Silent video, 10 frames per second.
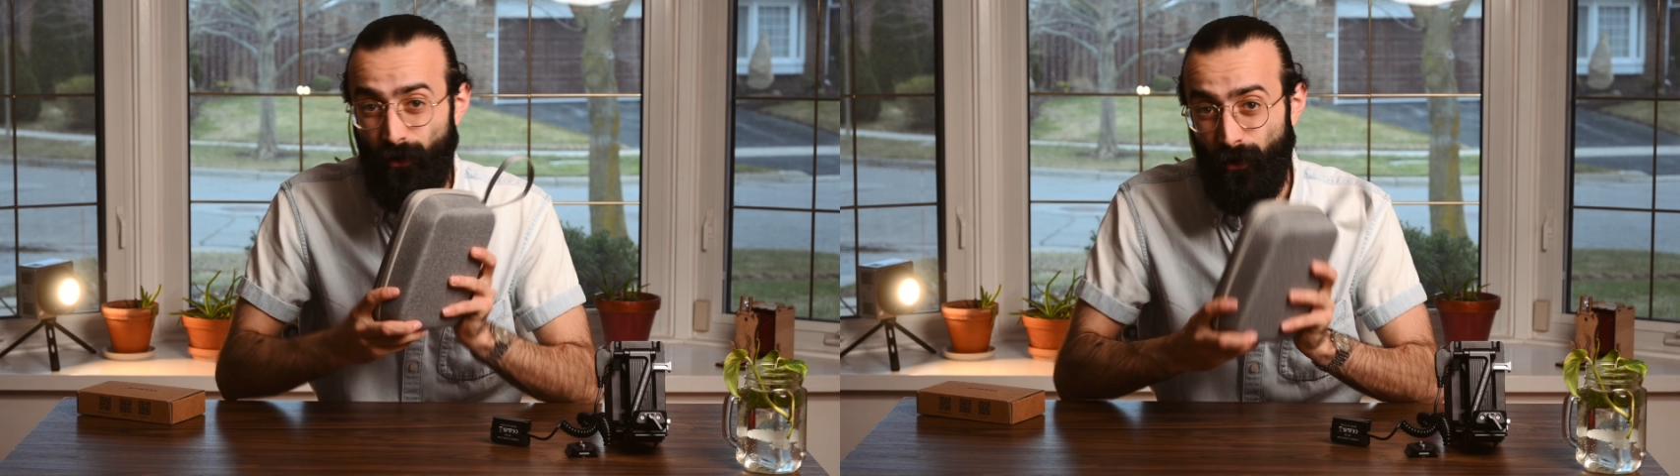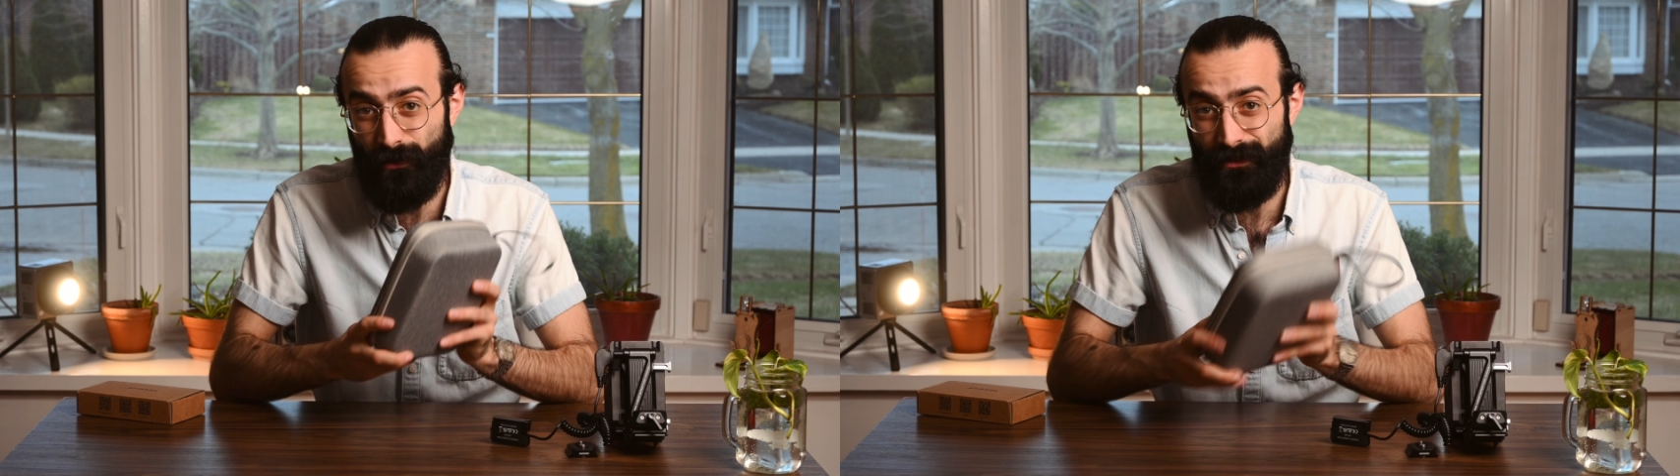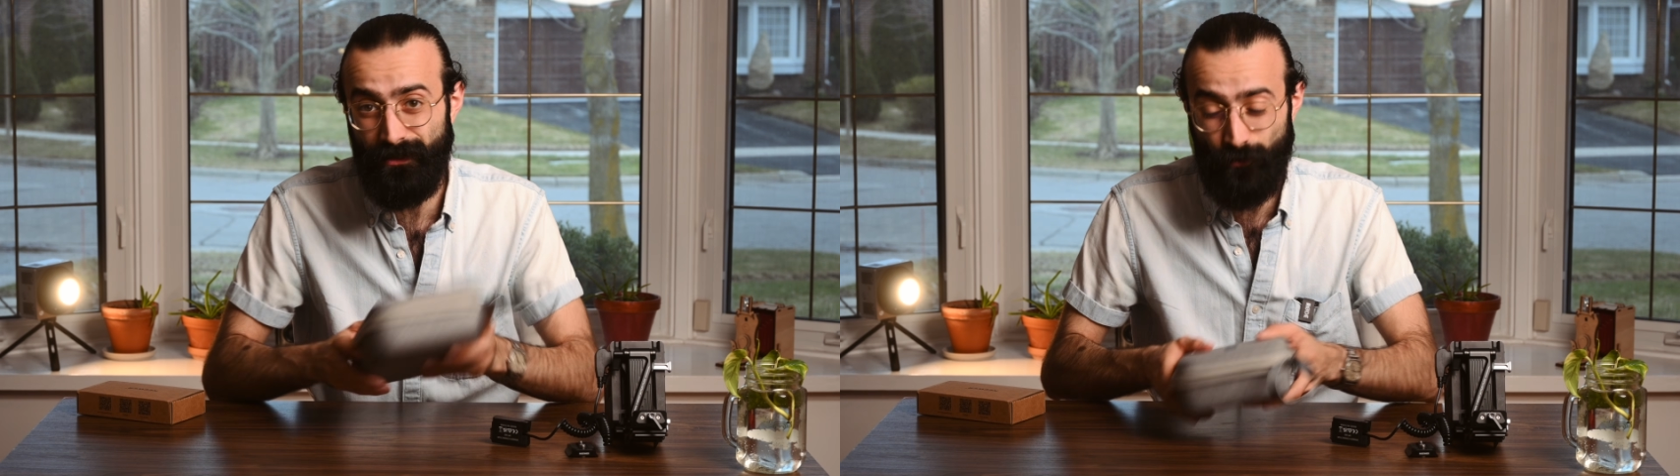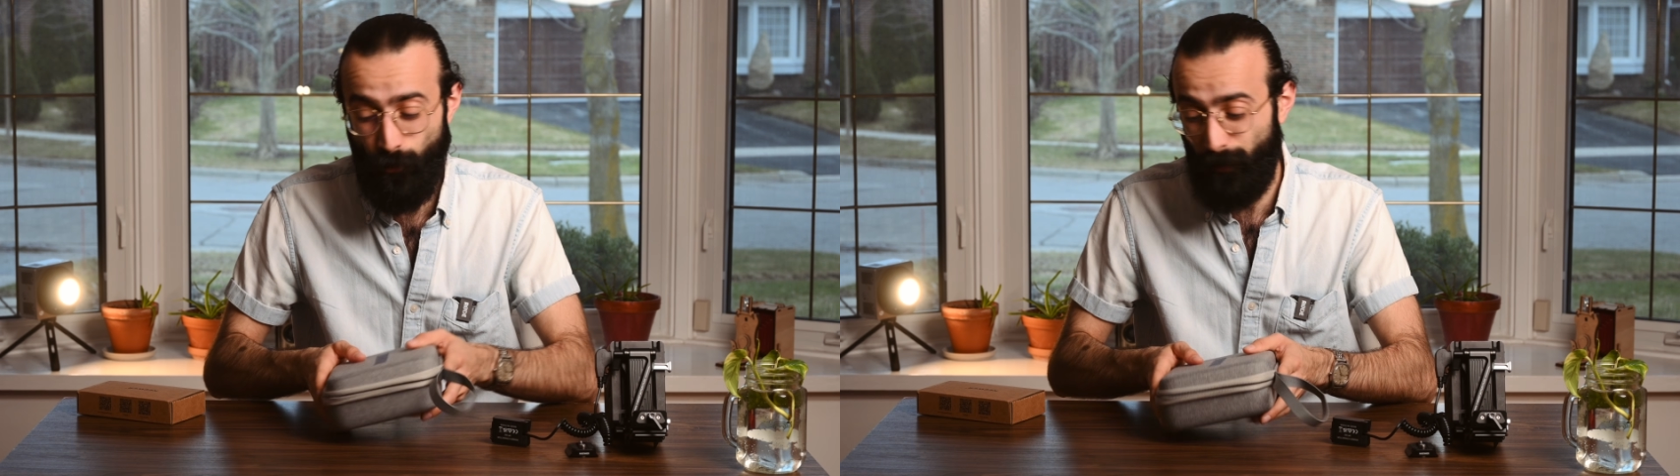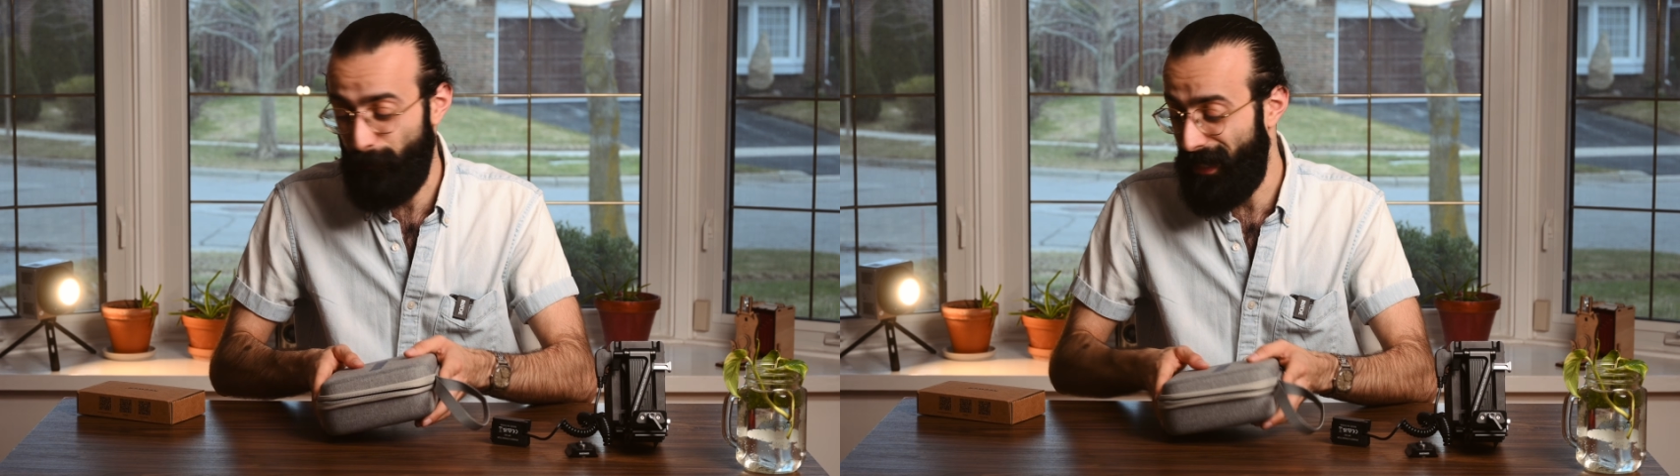all in this
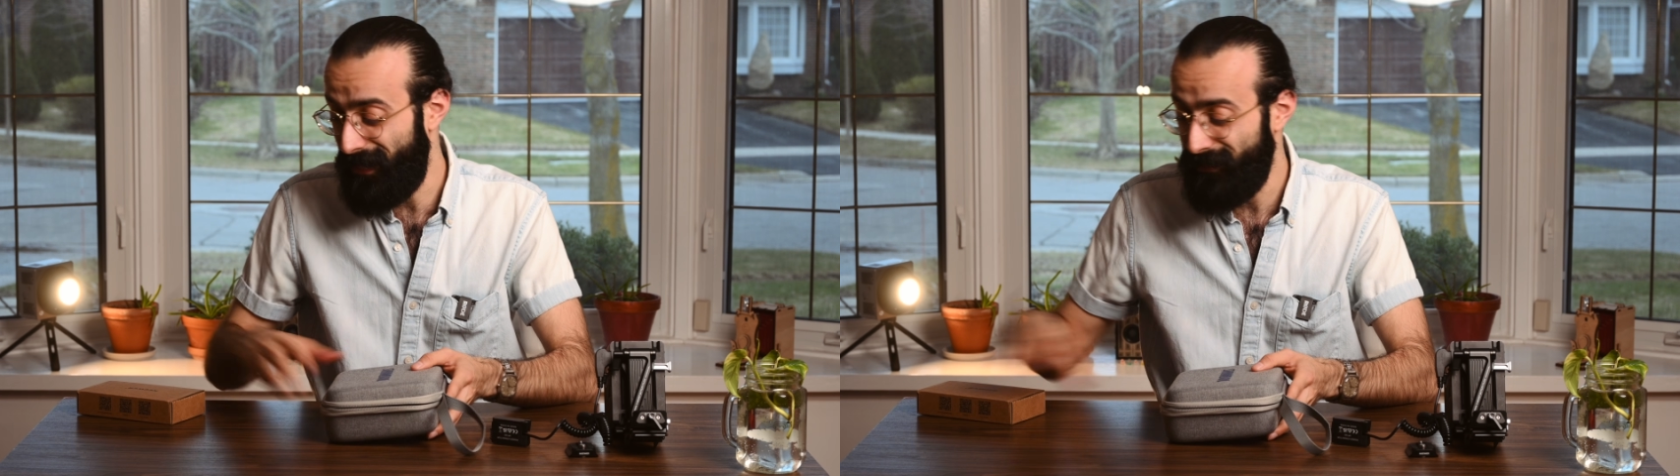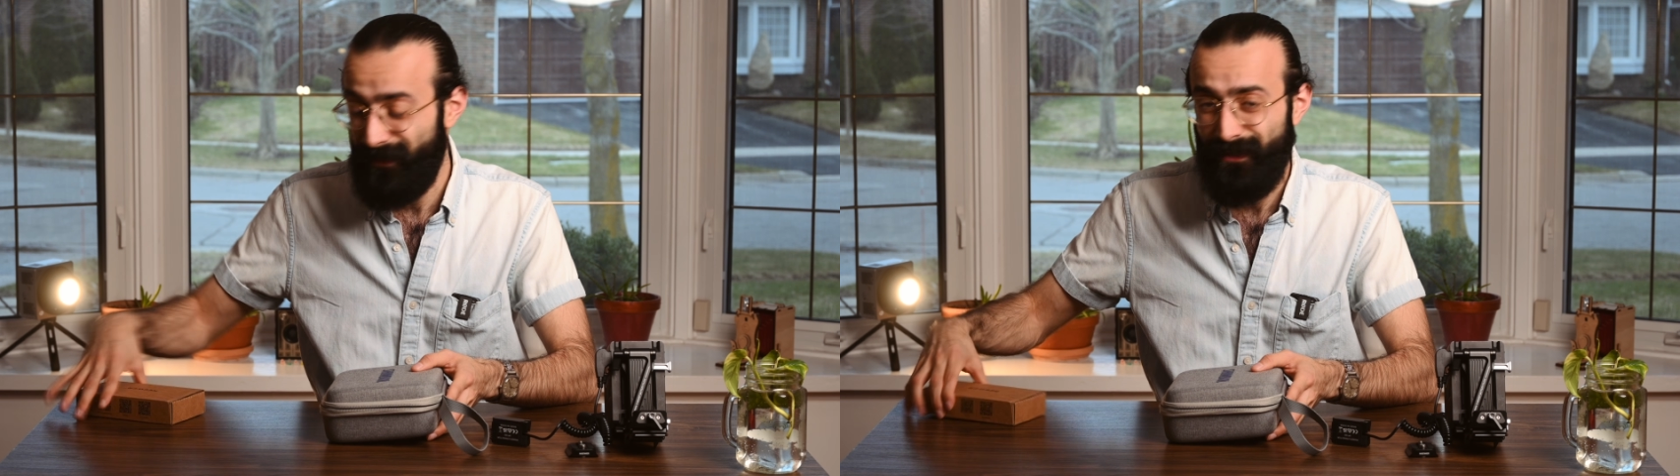one bag,